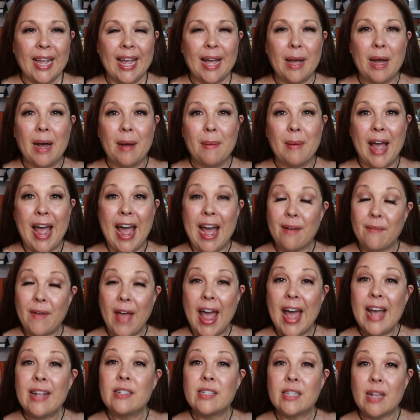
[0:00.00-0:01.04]
Have
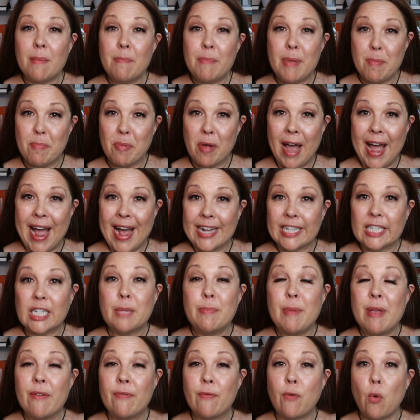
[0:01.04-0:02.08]
had some people ask
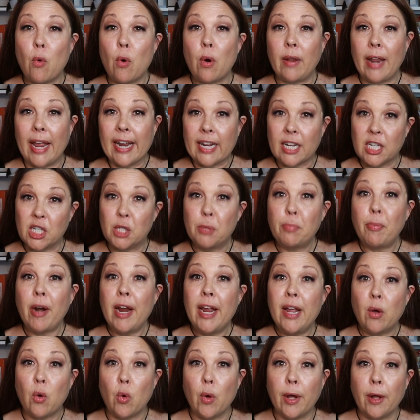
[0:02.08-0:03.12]
me for like a
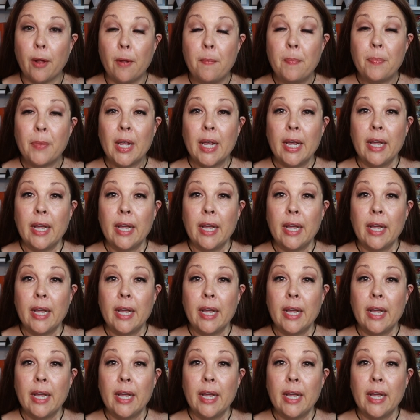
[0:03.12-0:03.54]
spray oil.